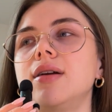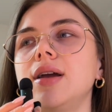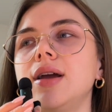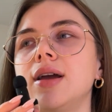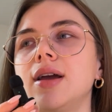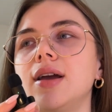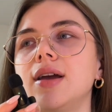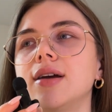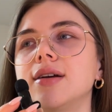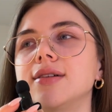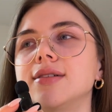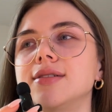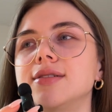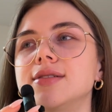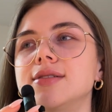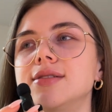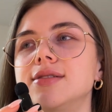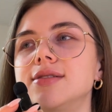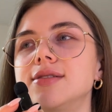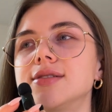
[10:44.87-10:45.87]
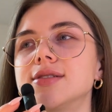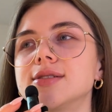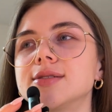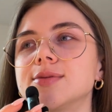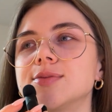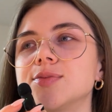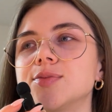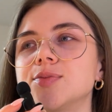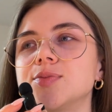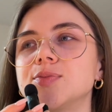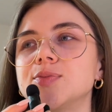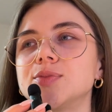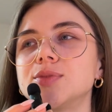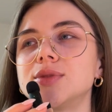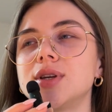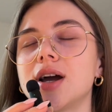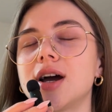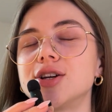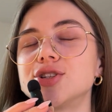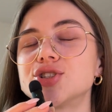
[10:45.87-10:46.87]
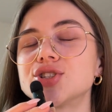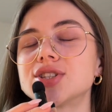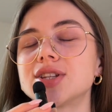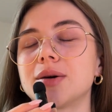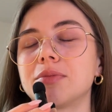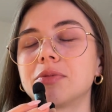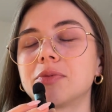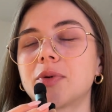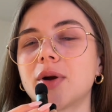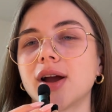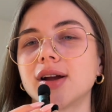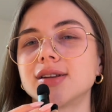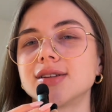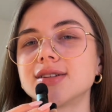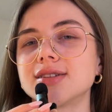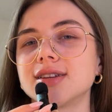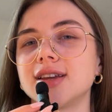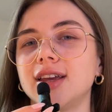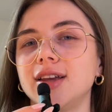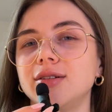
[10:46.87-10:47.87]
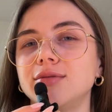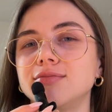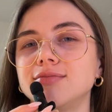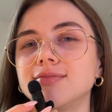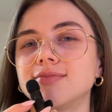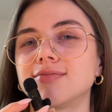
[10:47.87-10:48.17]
And yeah, I just stopped practicing.